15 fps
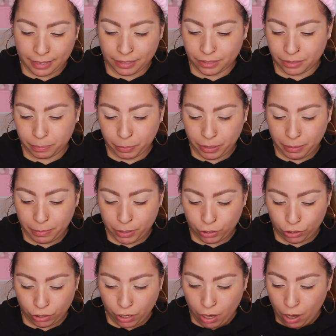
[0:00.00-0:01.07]
It's pretty
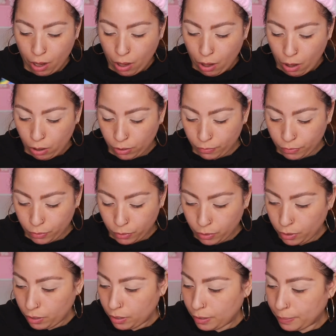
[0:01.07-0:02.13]
much all of
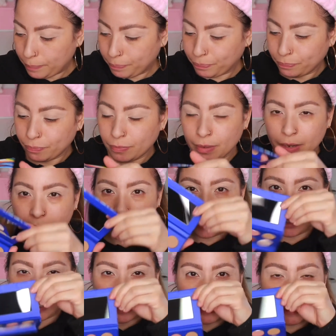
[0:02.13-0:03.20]
the
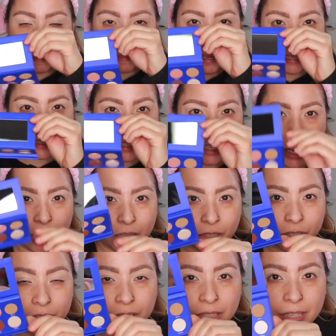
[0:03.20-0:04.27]
just like the basic
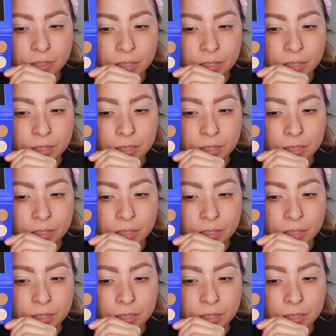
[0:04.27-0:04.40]
colors.